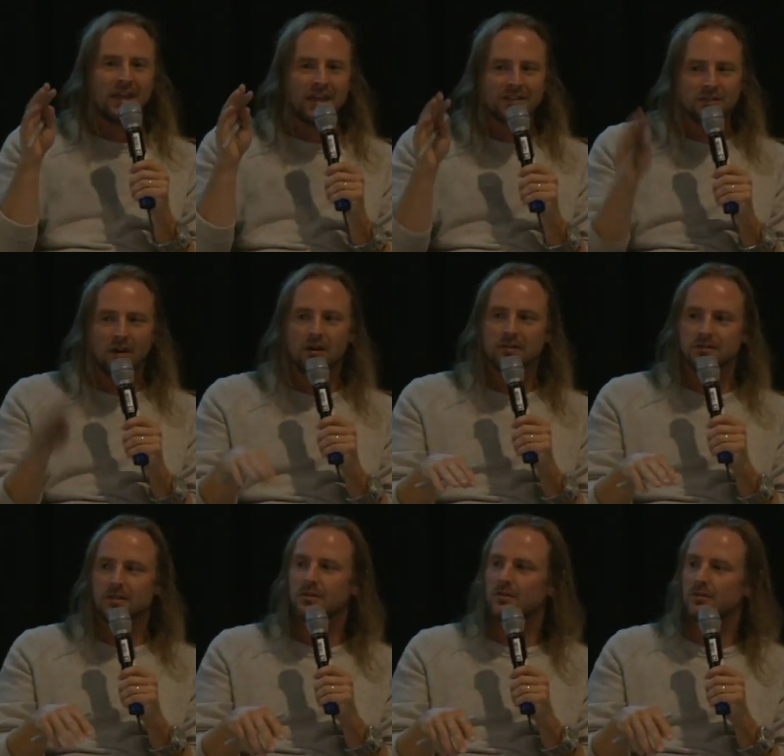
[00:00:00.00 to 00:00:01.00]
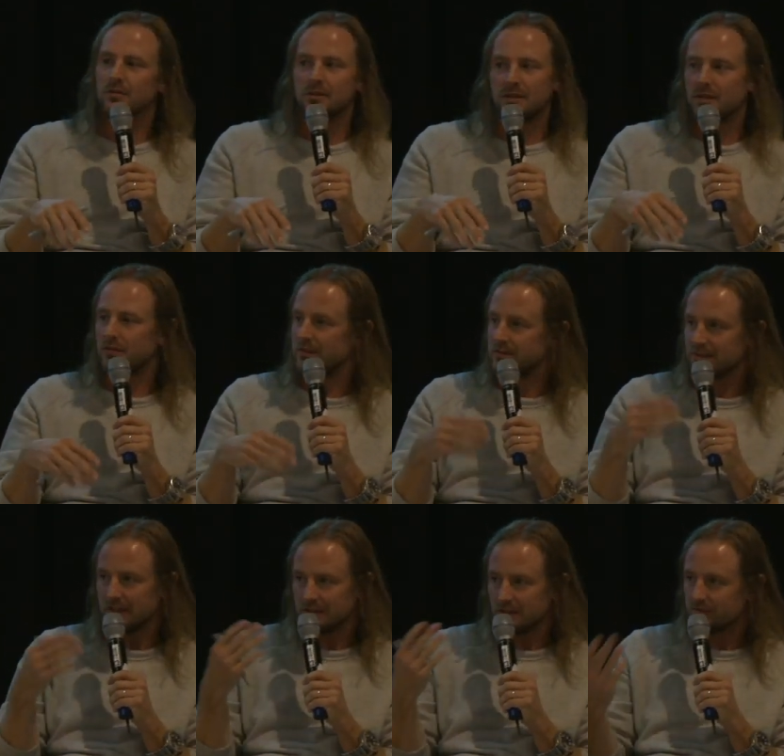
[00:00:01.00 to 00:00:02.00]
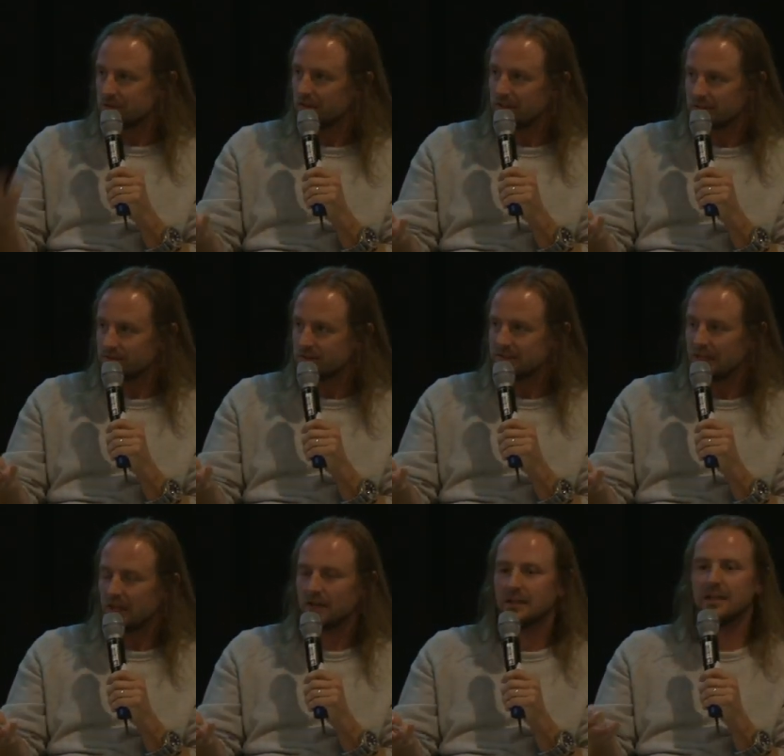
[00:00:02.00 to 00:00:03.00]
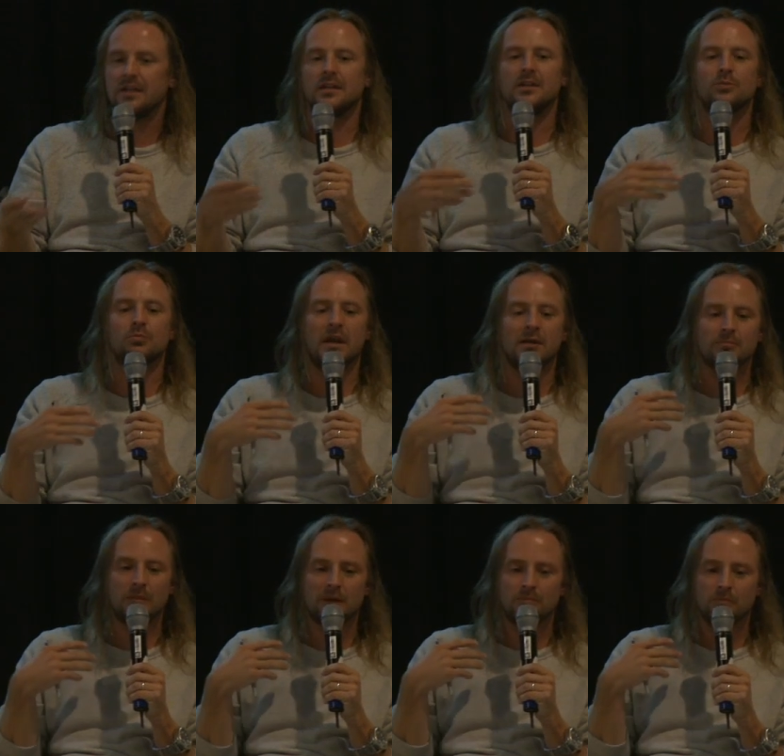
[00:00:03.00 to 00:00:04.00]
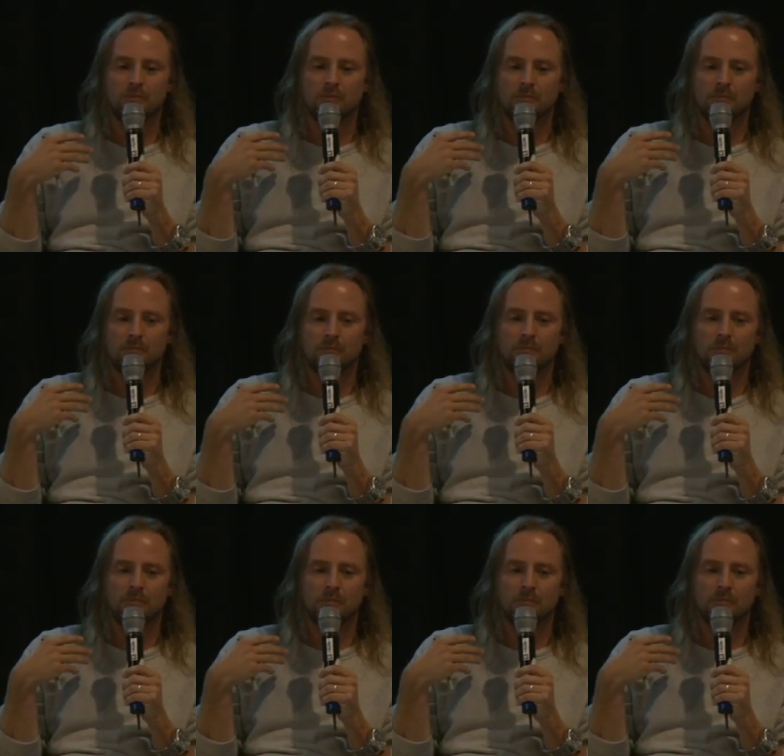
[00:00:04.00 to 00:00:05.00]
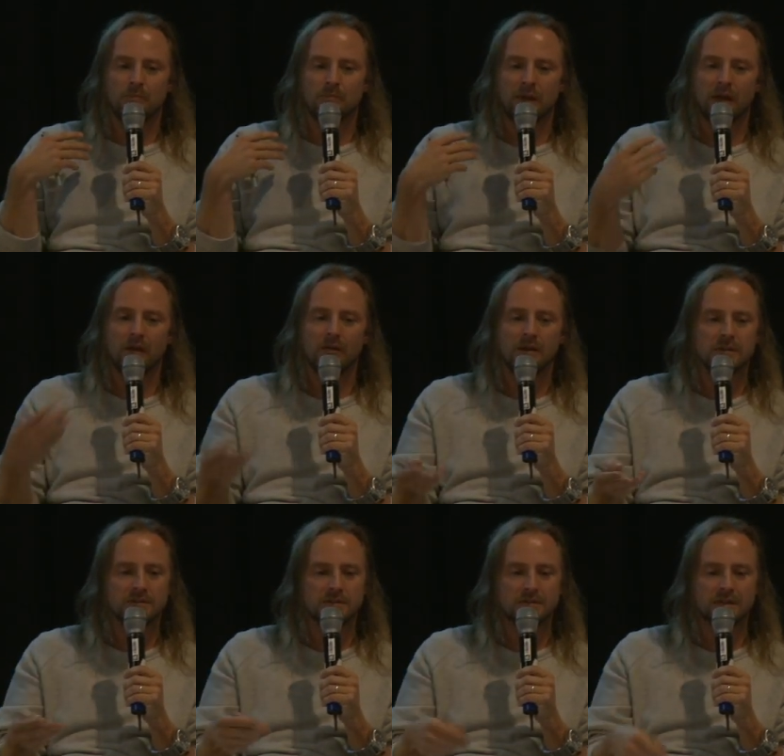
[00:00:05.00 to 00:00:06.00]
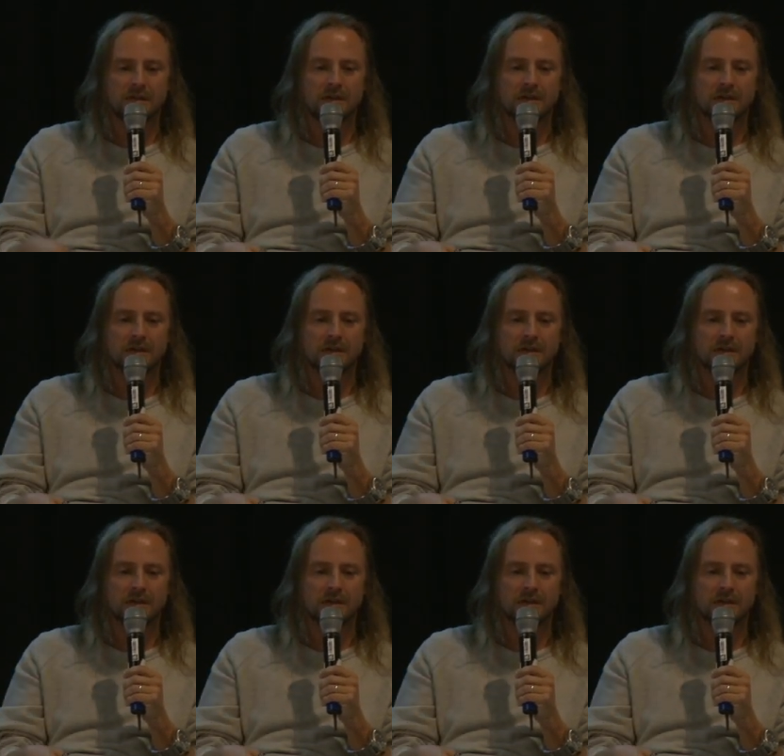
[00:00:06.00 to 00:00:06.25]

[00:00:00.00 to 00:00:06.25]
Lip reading: It's also, this idea of transversality. My parents,